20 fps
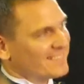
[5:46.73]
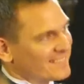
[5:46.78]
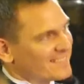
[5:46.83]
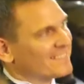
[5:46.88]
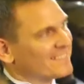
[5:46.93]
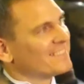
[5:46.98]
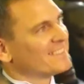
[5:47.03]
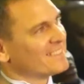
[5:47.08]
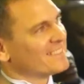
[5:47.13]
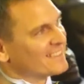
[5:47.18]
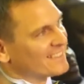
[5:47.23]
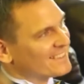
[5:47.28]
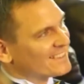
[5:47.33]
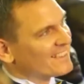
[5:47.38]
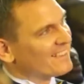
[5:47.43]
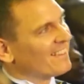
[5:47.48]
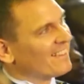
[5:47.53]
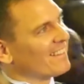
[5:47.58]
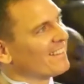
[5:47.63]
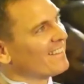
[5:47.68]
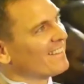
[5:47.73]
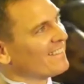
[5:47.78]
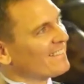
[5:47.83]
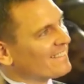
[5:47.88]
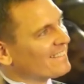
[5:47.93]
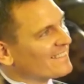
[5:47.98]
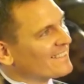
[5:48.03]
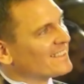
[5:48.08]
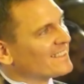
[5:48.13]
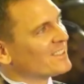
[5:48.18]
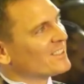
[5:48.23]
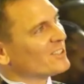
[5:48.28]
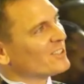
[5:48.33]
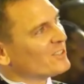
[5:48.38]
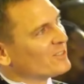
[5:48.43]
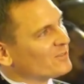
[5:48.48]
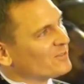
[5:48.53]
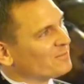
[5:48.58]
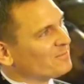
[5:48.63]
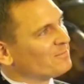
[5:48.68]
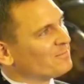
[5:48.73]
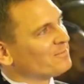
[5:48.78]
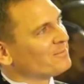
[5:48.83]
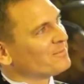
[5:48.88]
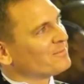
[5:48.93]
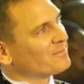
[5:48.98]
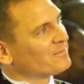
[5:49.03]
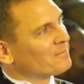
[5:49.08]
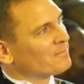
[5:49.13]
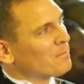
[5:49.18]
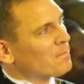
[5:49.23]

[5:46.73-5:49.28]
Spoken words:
And then she's the reason why I fight each and every day. But